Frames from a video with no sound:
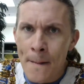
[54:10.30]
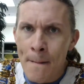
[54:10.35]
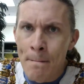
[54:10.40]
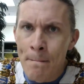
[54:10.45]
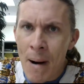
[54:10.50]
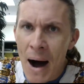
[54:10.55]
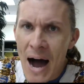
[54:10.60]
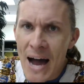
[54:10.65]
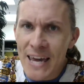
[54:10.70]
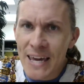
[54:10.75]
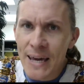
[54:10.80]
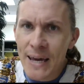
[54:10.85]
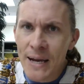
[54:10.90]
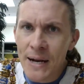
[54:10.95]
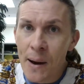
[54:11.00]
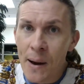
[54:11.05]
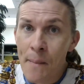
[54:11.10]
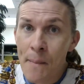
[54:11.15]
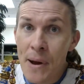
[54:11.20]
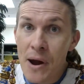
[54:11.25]

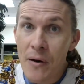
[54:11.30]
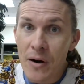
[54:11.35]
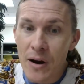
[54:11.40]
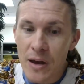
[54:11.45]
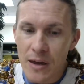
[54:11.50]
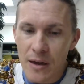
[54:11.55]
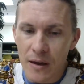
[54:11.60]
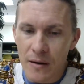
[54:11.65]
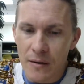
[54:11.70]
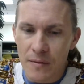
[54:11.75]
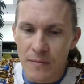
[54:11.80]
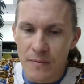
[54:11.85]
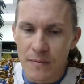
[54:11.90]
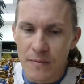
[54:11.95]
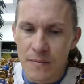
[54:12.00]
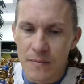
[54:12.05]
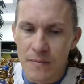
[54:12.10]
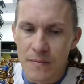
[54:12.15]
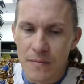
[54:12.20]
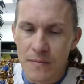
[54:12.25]
Buying American,
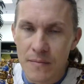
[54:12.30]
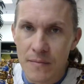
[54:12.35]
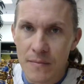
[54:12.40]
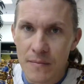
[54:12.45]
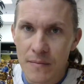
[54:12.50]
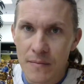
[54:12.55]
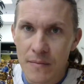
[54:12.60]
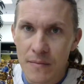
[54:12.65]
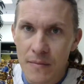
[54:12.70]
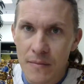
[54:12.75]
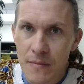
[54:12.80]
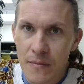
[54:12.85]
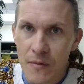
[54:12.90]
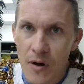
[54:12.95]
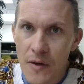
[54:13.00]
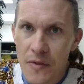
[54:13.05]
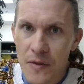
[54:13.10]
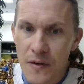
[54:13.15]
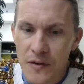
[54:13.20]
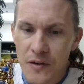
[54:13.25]

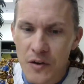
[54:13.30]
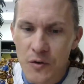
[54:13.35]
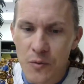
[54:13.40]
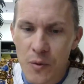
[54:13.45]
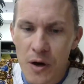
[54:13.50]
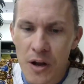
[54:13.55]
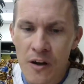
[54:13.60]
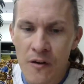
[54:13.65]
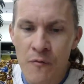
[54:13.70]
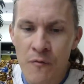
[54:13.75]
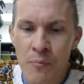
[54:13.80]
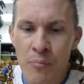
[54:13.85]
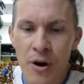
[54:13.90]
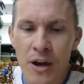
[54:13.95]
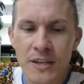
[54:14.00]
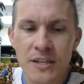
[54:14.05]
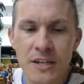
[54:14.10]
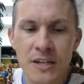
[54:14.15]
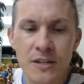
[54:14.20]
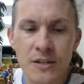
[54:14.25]
right? This is one of
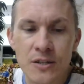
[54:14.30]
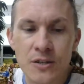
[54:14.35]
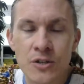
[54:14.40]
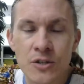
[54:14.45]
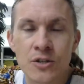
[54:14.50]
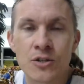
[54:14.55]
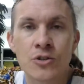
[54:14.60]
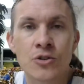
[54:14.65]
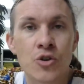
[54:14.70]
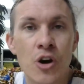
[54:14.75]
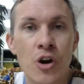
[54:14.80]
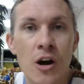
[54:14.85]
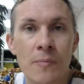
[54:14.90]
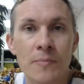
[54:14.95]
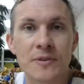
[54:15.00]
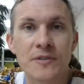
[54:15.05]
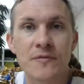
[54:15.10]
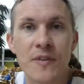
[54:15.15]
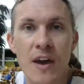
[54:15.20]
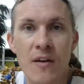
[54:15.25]
President
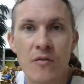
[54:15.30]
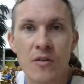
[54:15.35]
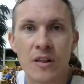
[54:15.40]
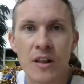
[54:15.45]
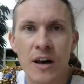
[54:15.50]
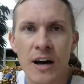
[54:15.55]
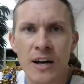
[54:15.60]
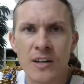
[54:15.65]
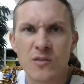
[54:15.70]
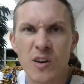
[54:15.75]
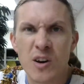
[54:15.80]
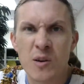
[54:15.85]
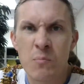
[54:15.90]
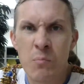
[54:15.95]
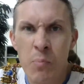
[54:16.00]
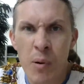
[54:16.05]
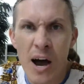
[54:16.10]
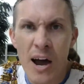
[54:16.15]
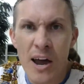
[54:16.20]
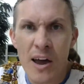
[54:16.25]
Trump's favorite lines, right?
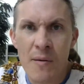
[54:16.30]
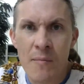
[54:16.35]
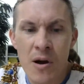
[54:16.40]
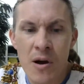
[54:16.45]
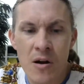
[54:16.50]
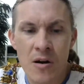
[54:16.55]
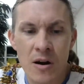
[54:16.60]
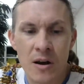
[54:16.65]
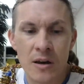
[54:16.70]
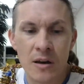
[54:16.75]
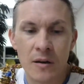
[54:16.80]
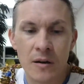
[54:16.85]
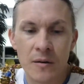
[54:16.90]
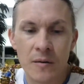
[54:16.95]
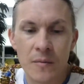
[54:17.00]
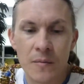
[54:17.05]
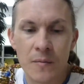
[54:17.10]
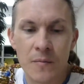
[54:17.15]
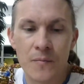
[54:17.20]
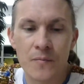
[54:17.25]
Buy American.
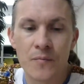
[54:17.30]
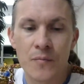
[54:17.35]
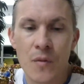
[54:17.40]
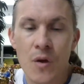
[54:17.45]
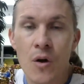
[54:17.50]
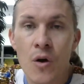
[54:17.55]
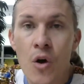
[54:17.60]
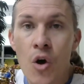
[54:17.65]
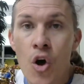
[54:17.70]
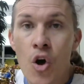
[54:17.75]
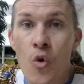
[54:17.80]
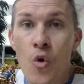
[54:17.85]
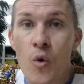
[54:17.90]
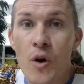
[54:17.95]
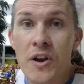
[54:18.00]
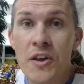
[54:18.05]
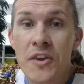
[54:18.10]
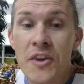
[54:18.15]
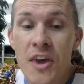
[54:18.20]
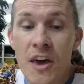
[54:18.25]

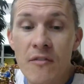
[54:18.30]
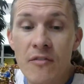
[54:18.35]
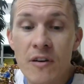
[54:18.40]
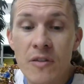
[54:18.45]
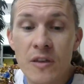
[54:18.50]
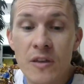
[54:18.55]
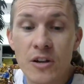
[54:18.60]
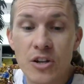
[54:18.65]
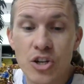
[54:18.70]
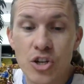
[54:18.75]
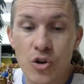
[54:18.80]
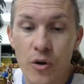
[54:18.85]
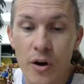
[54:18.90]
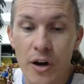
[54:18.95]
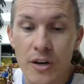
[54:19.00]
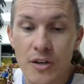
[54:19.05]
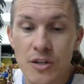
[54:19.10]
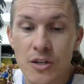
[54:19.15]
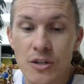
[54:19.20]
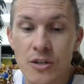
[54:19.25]
When given the
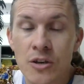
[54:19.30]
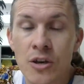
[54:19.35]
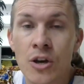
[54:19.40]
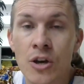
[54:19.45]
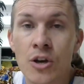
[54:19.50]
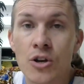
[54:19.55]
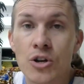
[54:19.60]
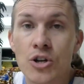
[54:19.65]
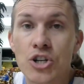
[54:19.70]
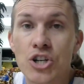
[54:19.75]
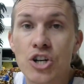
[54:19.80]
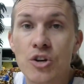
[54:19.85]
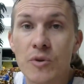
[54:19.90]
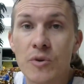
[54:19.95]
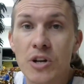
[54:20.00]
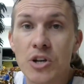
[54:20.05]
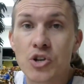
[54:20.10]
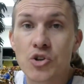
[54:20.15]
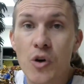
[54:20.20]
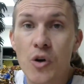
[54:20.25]
choice, should
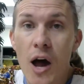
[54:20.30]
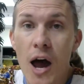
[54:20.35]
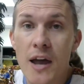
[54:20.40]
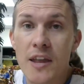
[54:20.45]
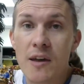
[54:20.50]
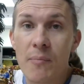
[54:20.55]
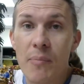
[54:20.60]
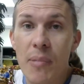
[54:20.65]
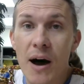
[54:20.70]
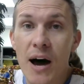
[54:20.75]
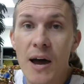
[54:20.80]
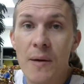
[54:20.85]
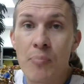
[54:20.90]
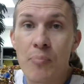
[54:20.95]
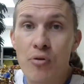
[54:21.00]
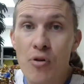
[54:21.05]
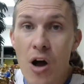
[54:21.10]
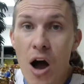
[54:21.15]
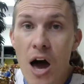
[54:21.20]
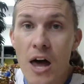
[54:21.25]
we try to buy
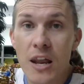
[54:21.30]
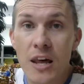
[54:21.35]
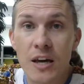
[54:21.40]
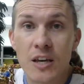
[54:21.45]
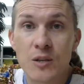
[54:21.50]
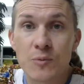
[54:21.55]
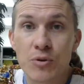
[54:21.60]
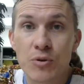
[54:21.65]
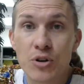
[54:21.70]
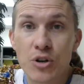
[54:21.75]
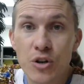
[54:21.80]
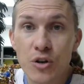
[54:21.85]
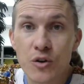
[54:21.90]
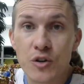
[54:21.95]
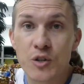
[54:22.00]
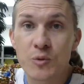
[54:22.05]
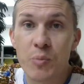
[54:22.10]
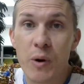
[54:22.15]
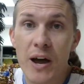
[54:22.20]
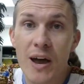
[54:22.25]
products
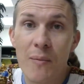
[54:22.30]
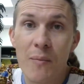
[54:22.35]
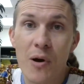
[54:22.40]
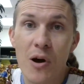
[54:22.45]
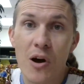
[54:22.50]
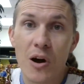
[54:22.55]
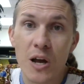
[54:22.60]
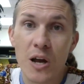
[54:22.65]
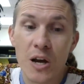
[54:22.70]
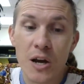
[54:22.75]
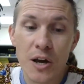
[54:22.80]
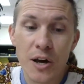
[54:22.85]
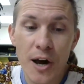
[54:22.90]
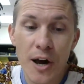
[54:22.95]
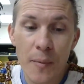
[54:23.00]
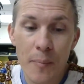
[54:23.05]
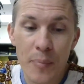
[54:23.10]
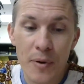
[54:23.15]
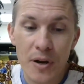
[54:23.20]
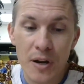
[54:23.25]
produced by American
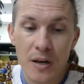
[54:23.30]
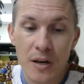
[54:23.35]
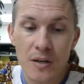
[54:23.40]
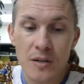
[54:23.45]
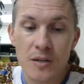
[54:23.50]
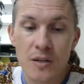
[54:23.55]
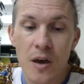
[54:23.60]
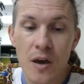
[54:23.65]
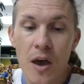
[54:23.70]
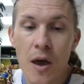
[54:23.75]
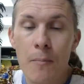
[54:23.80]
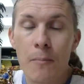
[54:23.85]
companies